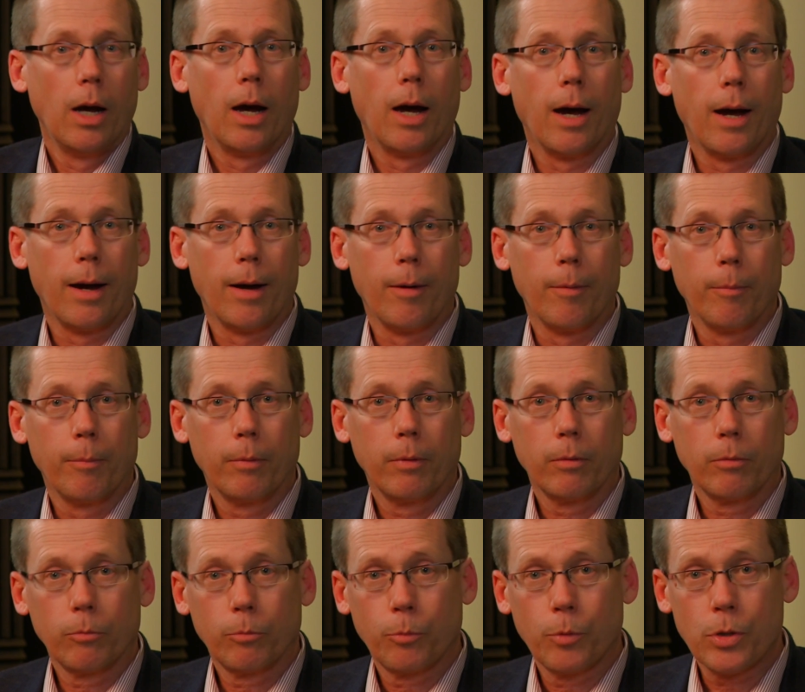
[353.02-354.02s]
uh,
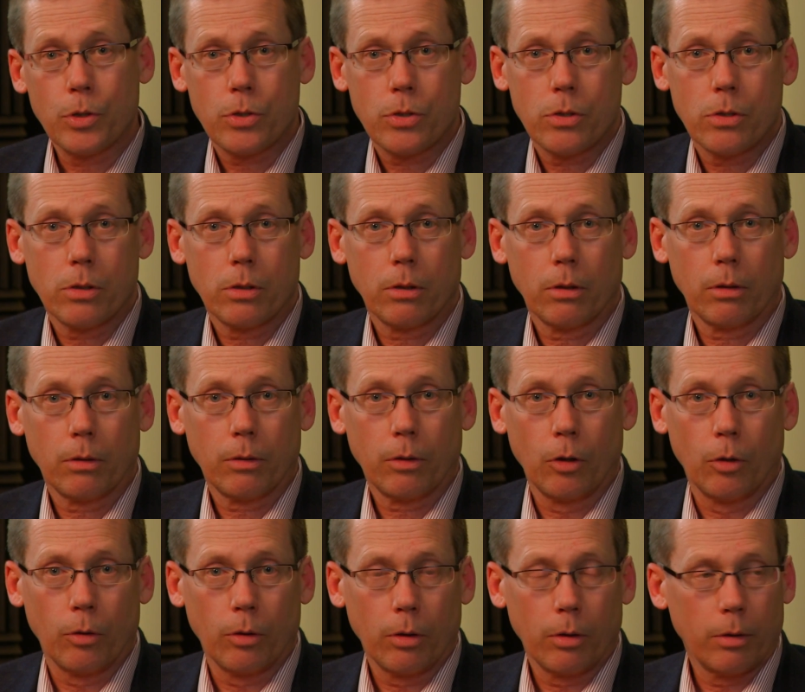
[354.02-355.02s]
which,
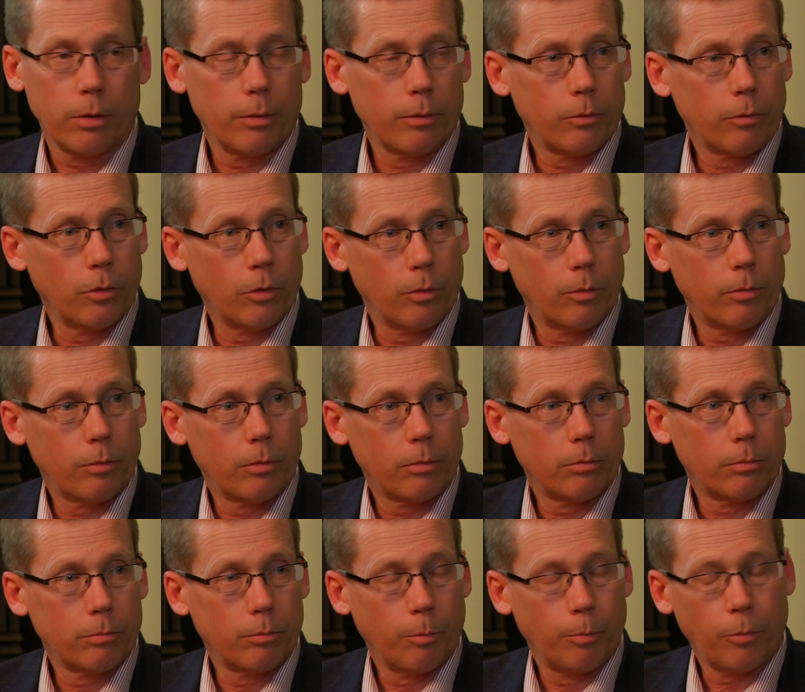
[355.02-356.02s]
you know,
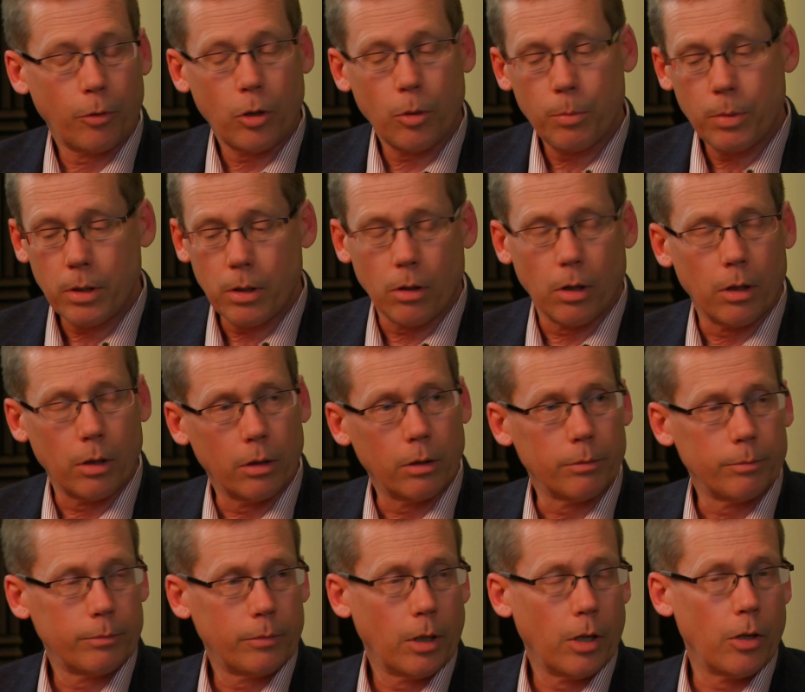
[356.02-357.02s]
can be, you know,
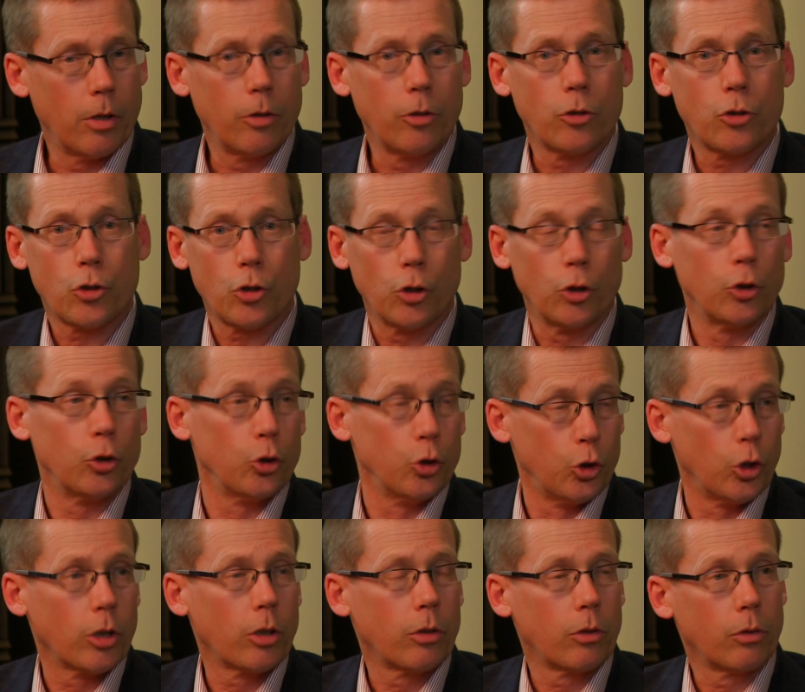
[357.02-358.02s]
a, a, there's a certain
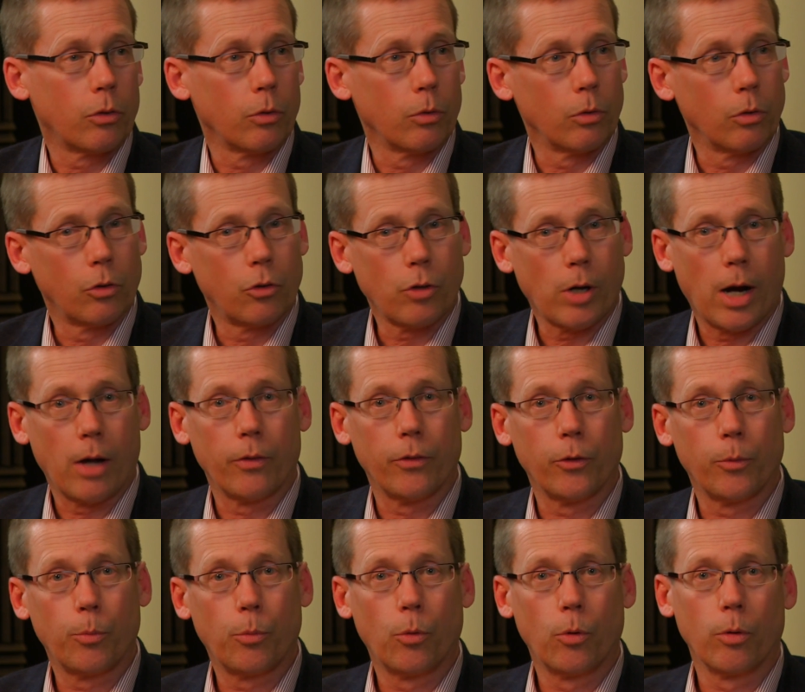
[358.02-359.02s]
look to a child
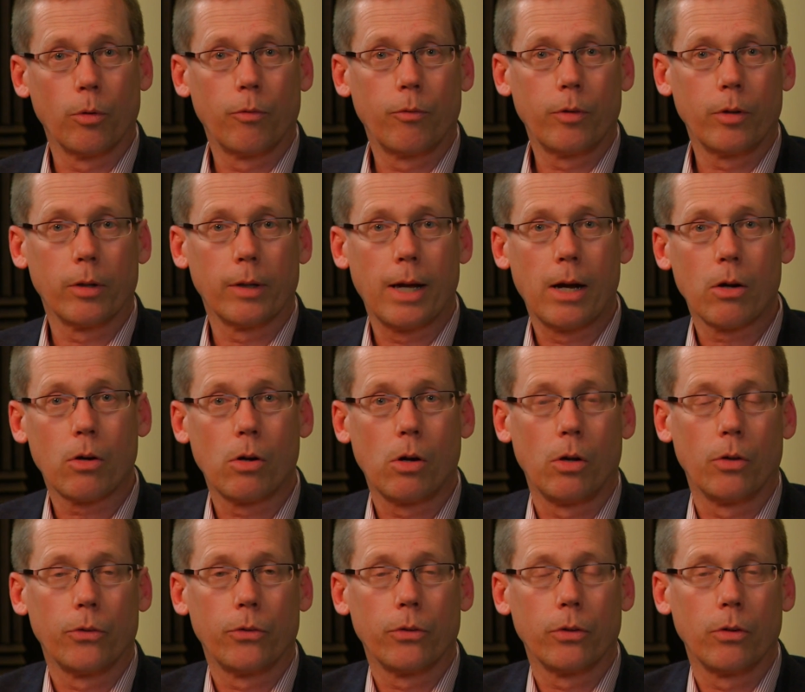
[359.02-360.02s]
that's born with fetal
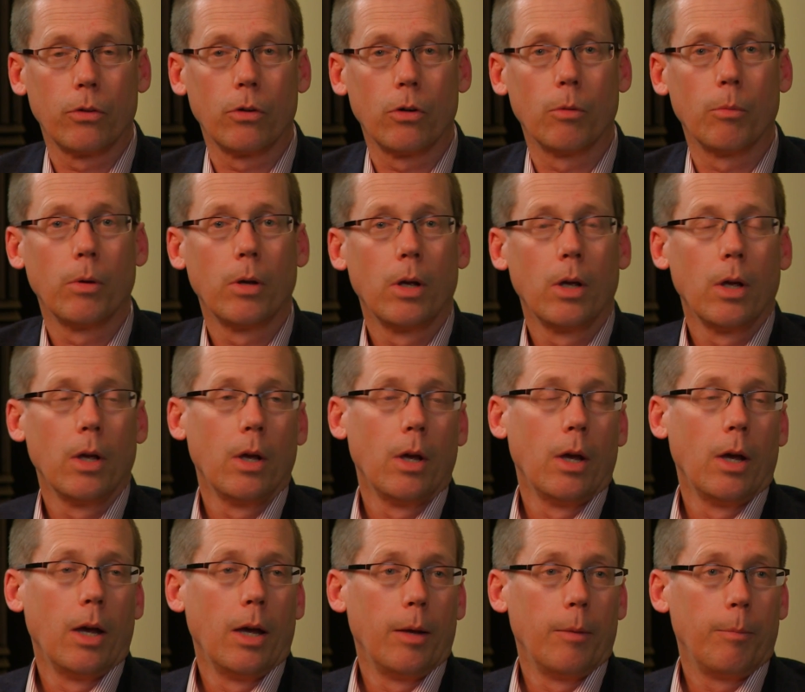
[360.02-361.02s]
alcohol syndrome.
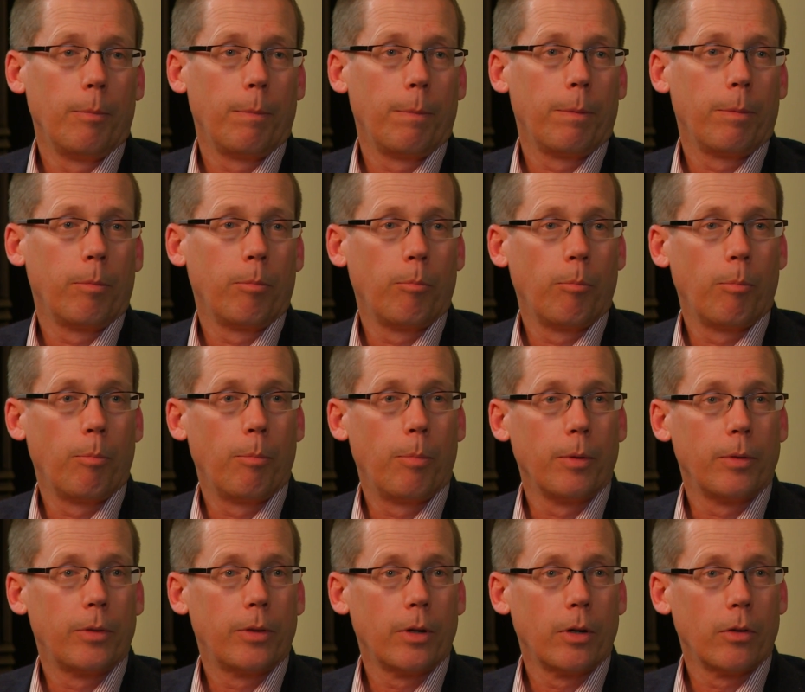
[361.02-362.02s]

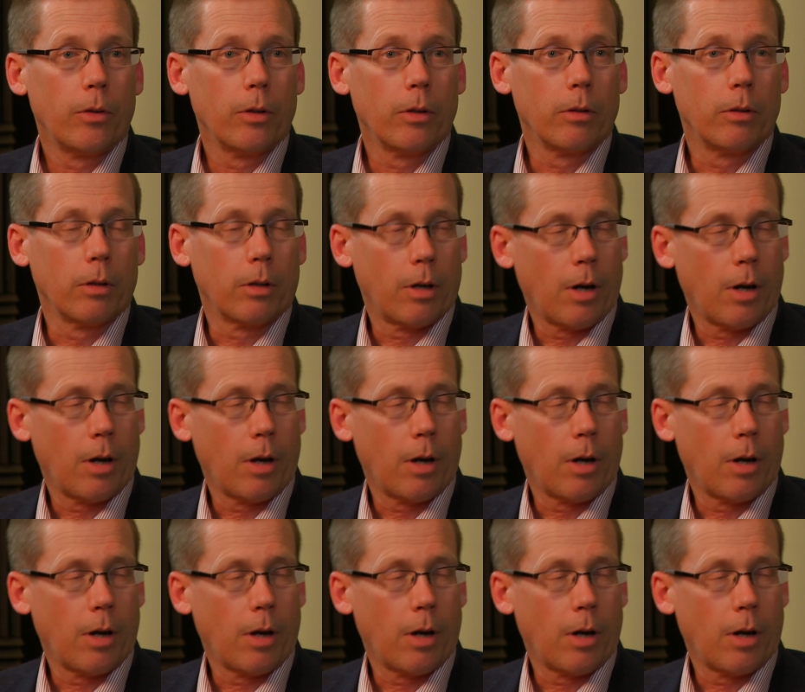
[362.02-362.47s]
But they're the, the